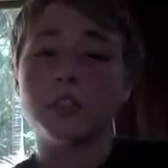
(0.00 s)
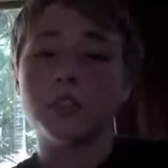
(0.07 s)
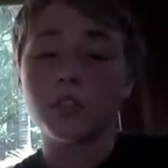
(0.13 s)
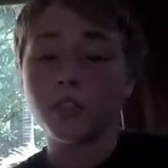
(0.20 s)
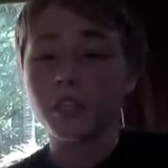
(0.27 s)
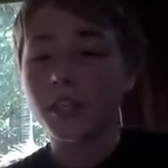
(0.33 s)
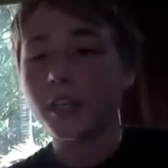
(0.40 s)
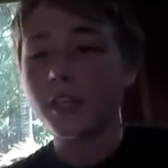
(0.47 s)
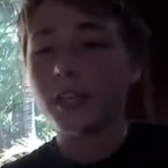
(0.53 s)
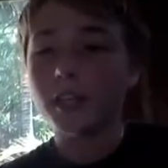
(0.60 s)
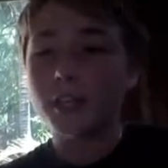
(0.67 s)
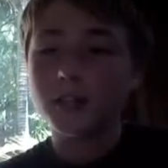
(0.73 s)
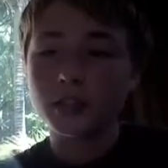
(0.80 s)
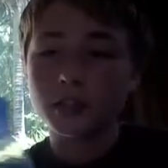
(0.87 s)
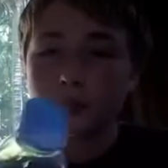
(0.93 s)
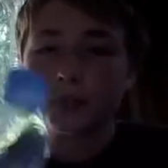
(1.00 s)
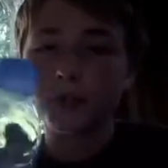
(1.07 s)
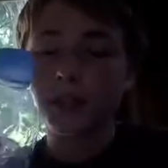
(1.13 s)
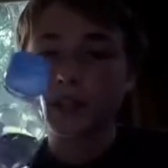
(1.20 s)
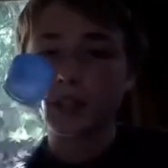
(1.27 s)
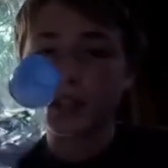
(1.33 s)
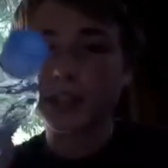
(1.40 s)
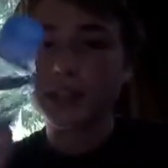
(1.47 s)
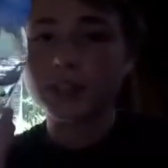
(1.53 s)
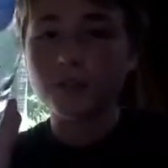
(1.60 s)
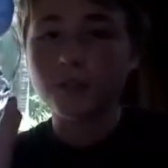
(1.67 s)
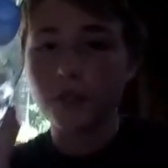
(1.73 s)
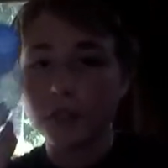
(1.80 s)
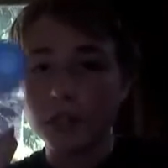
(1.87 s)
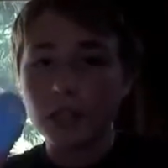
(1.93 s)
So yeah, it's pretty
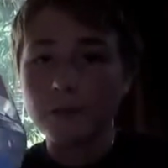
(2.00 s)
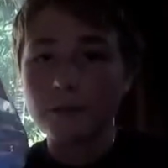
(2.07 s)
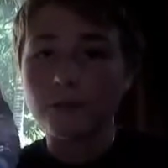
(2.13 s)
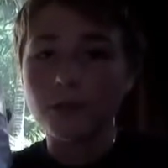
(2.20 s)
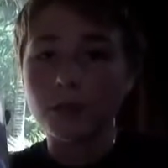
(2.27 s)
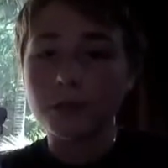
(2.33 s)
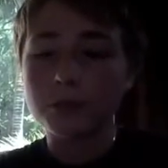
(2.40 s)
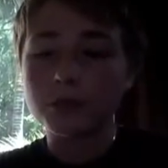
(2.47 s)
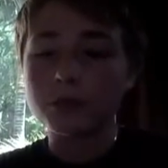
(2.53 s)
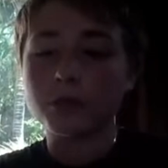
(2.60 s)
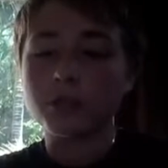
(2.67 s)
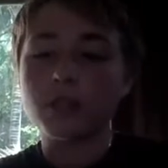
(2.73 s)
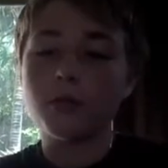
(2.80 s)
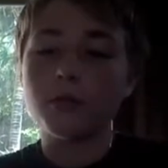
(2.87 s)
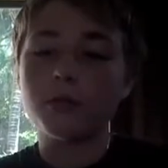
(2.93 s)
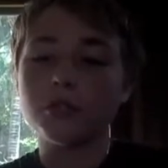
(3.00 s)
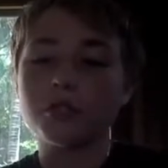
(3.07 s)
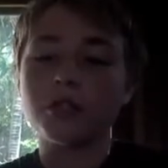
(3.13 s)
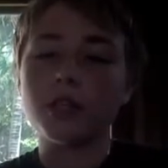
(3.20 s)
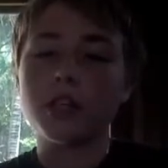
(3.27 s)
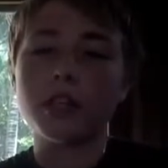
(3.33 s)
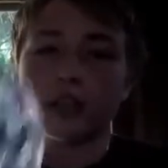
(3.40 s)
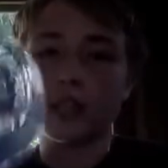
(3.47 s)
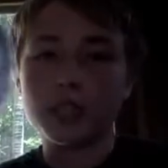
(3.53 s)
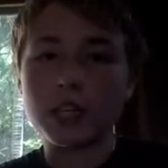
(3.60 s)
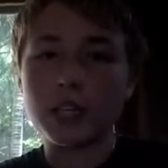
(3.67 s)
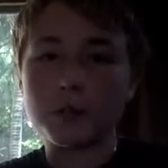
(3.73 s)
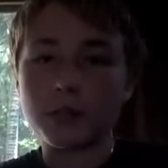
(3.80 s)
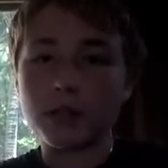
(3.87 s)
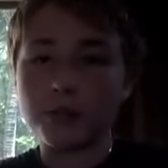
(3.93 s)
decent for cap flips. We'll try and see
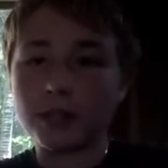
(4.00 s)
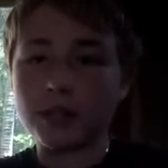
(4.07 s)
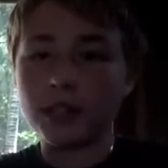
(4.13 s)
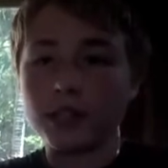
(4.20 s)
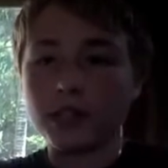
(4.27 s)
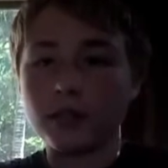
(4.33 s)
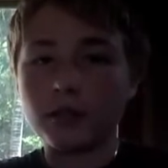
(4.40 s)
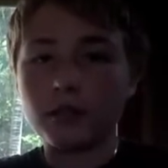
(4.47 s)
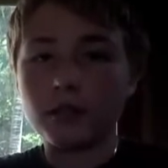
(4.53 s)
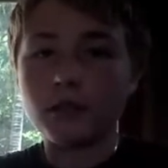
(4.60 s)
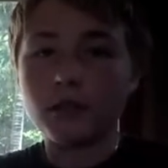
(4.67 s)
how many we can get